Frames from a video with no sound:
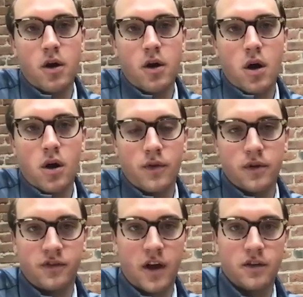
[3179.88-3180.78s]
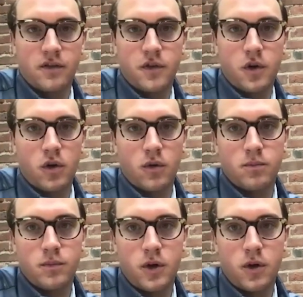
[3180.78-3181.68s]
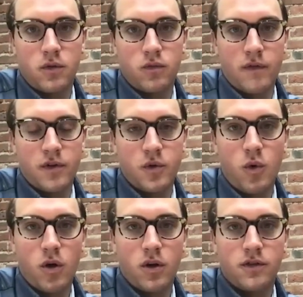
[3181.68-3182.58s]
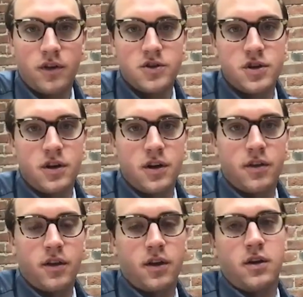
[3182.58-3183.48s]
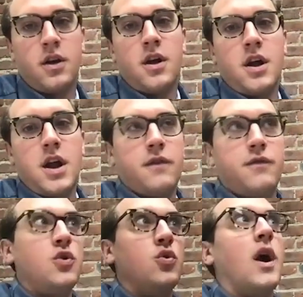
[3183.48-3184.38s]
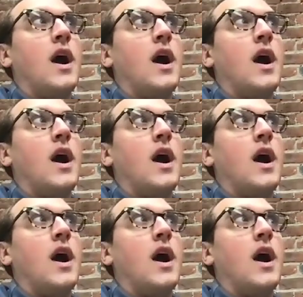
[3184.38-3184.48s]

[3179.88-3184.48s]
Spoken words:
on the size of your revenue organization. I think if you